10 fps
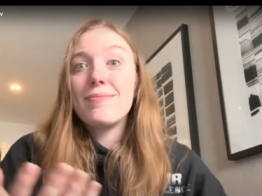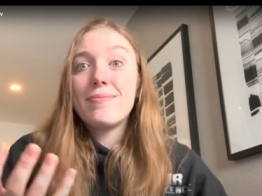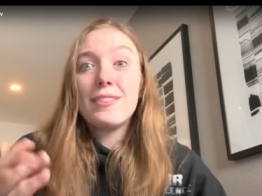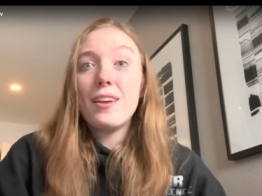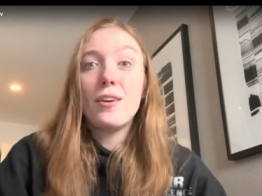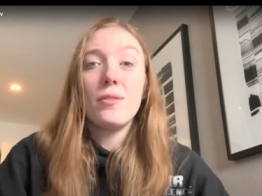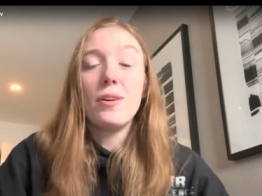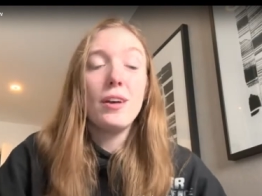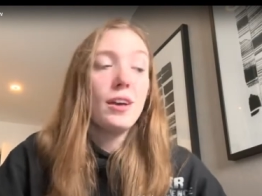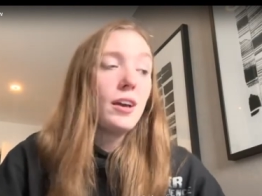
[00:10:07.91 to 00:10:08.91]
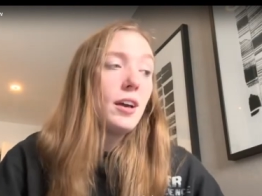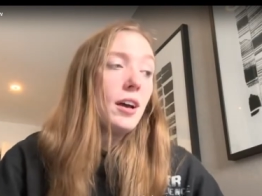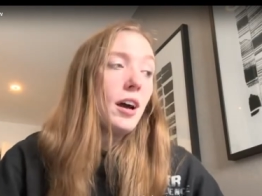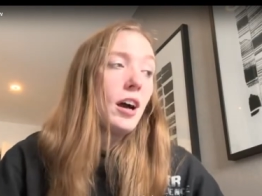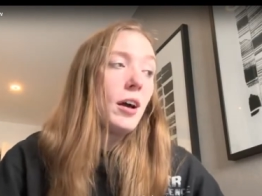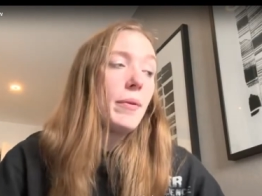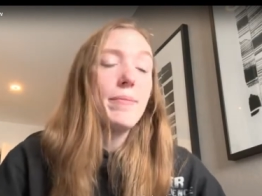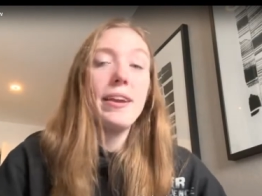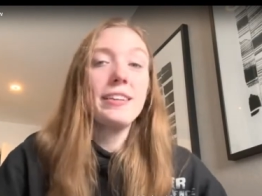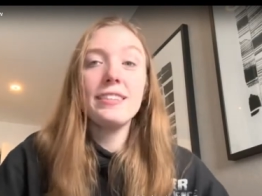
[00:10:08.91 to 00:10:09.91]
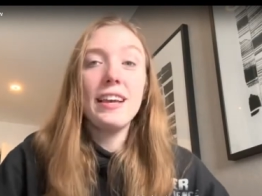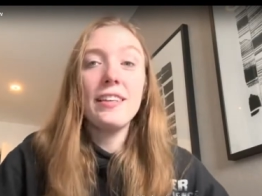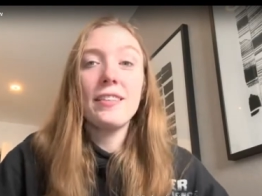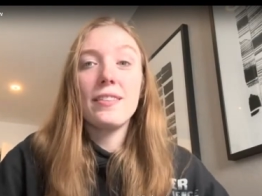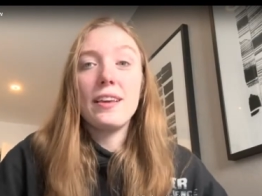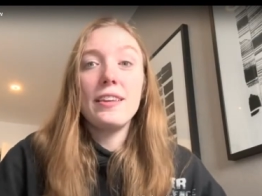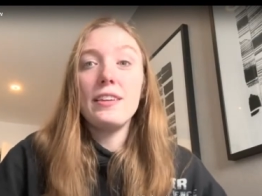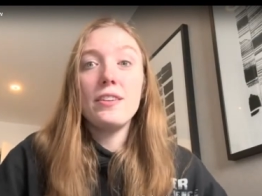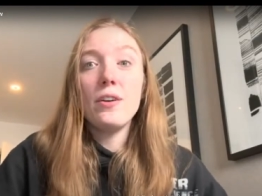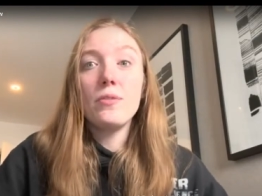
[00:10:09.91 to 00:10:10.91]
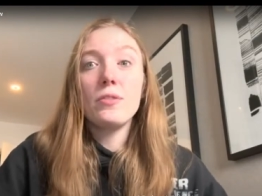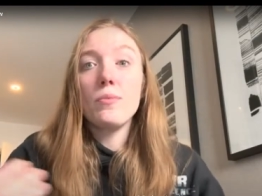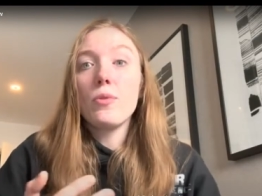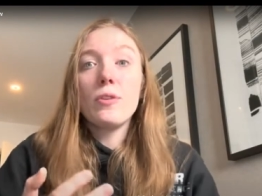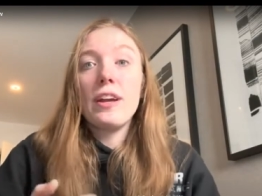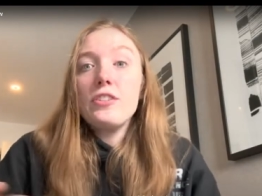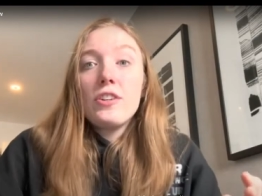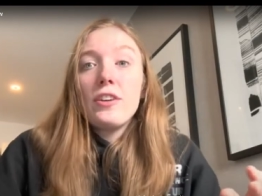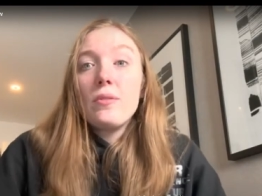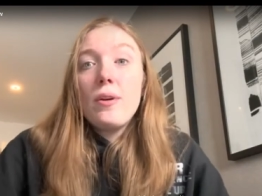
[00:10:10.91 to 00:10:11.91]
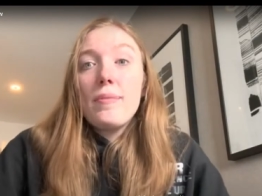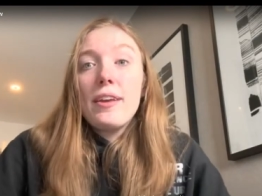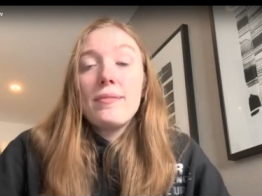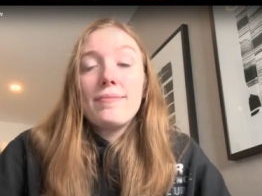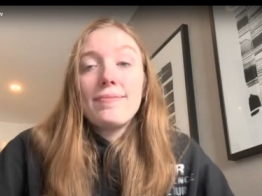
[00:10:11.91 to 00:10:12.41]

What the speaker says: So it makes sense that he knows more Nigerian women.